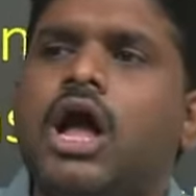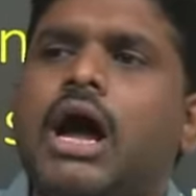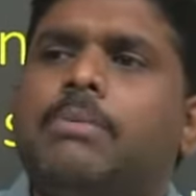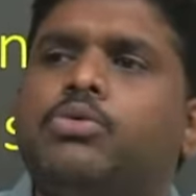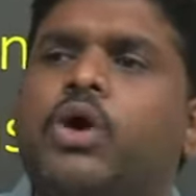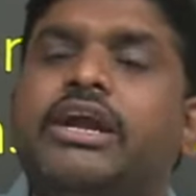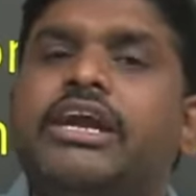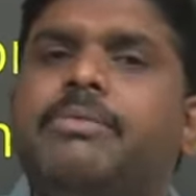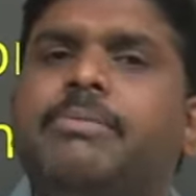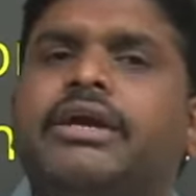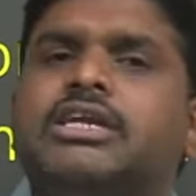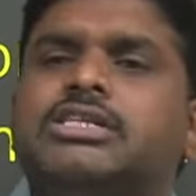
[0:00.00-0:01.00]
Up to 100
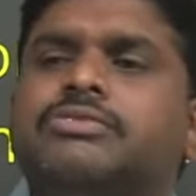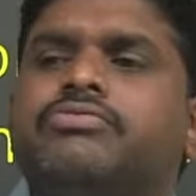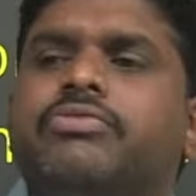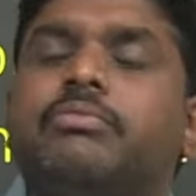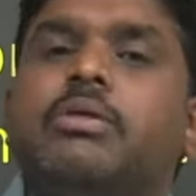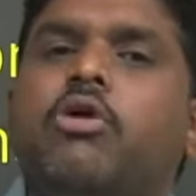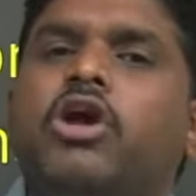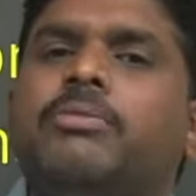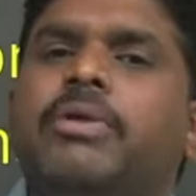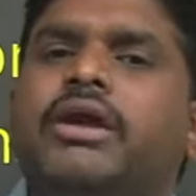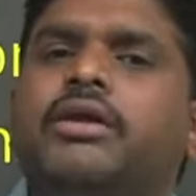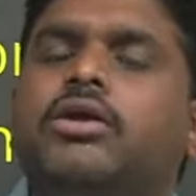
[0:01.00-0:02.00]
meters from the
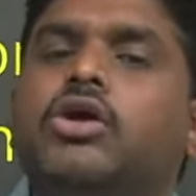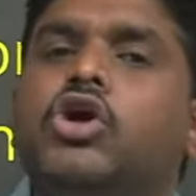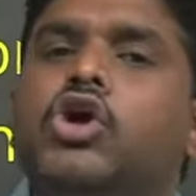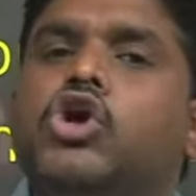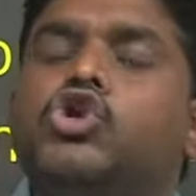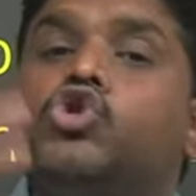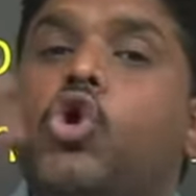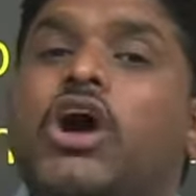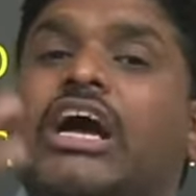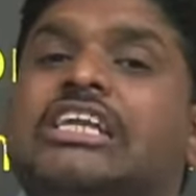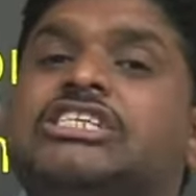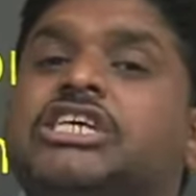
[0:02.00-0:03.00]
monument, no
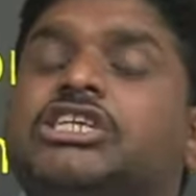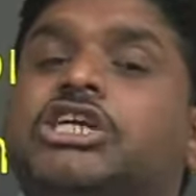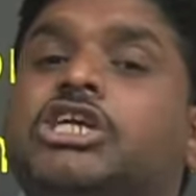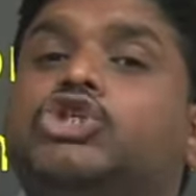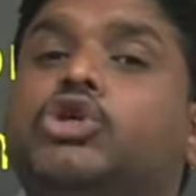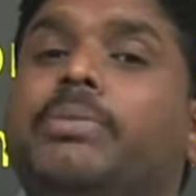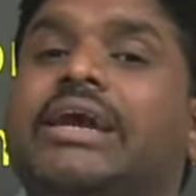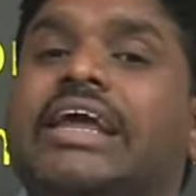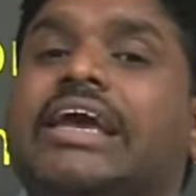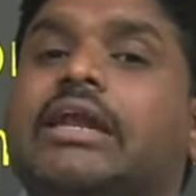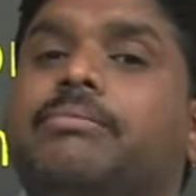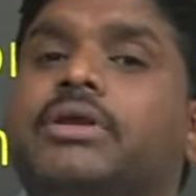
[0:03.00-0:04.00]
construction should be
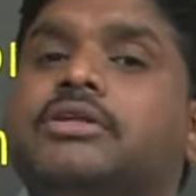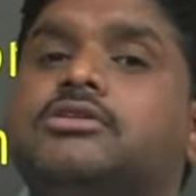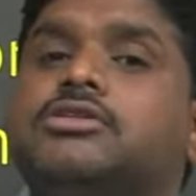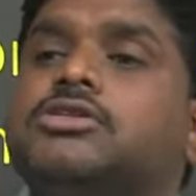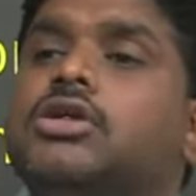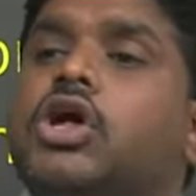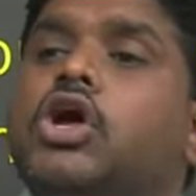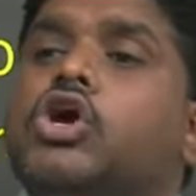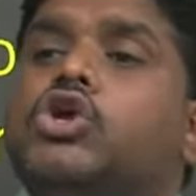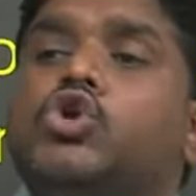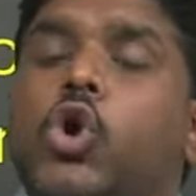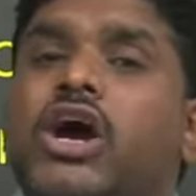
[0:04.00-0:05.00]
taken place.
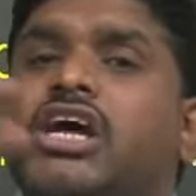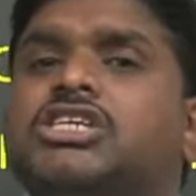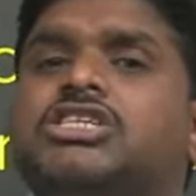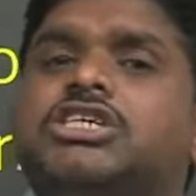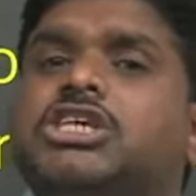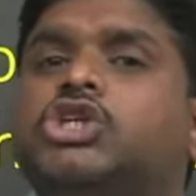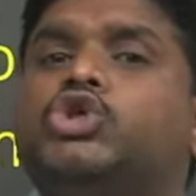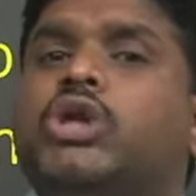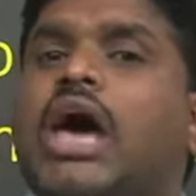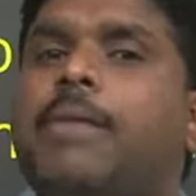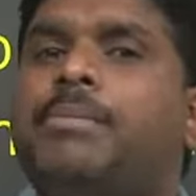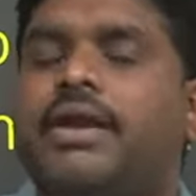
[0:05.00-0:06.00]
No construction should
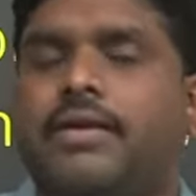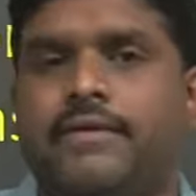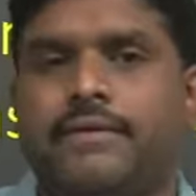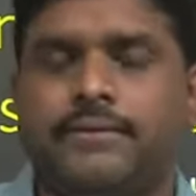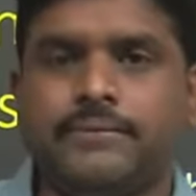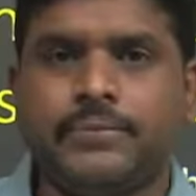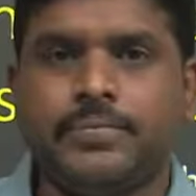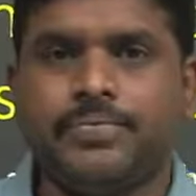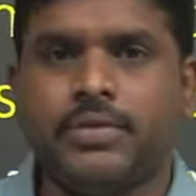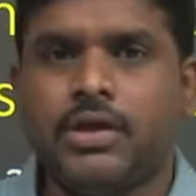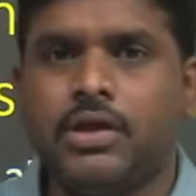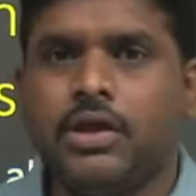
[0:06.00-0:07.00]
happen.
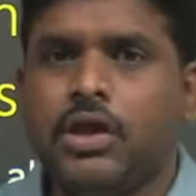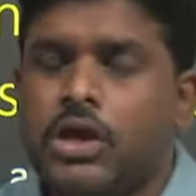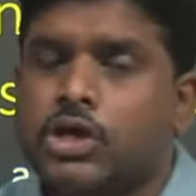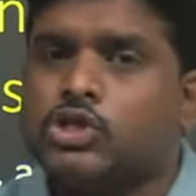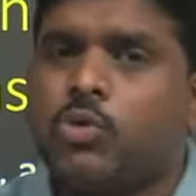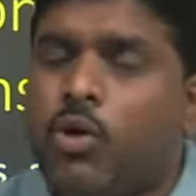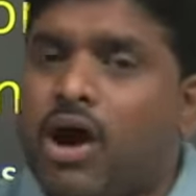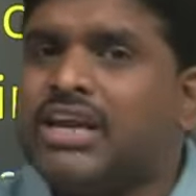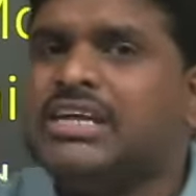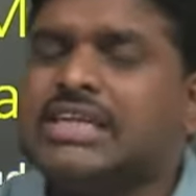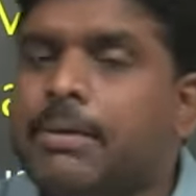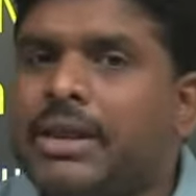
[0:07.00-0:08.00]
So what
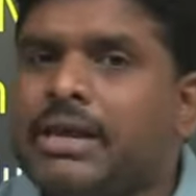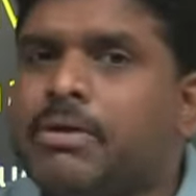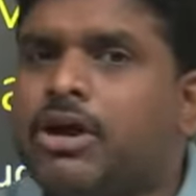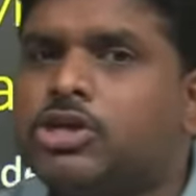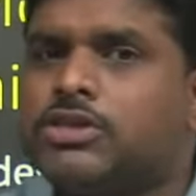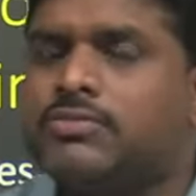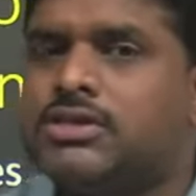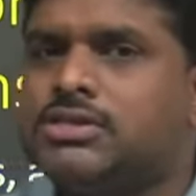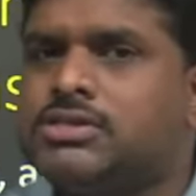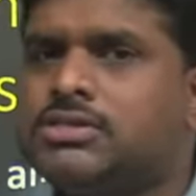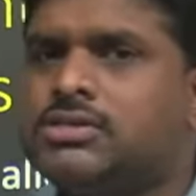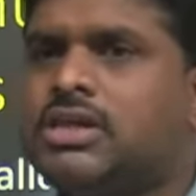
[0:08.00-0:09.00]
is happening because of
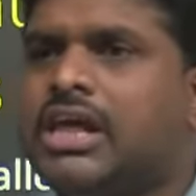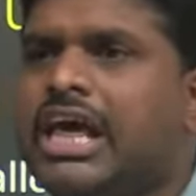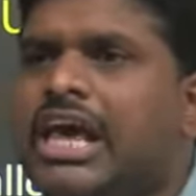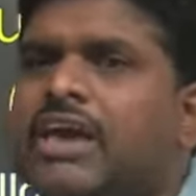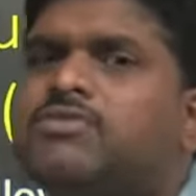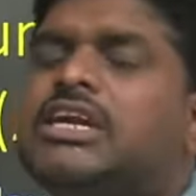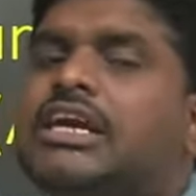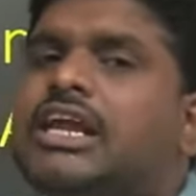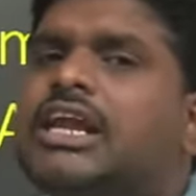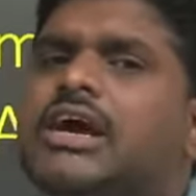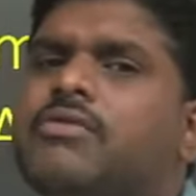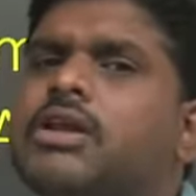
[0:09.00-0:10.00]
this? If
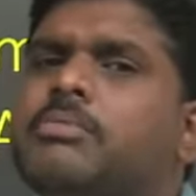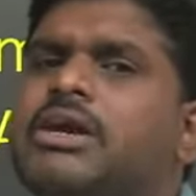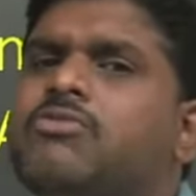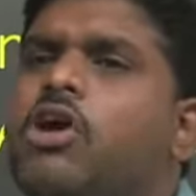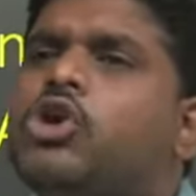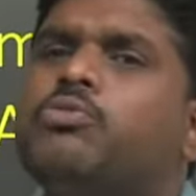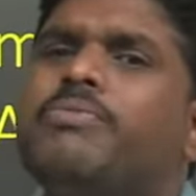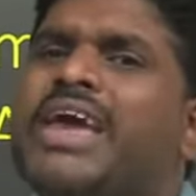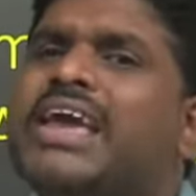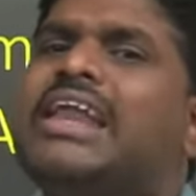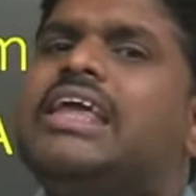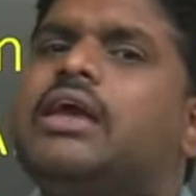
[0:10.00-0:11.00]
central government want to
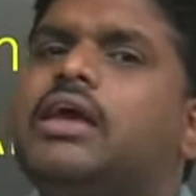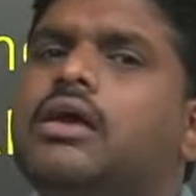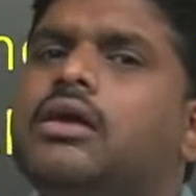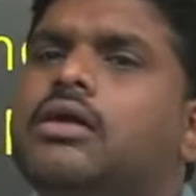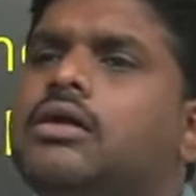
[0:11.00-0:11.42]
make any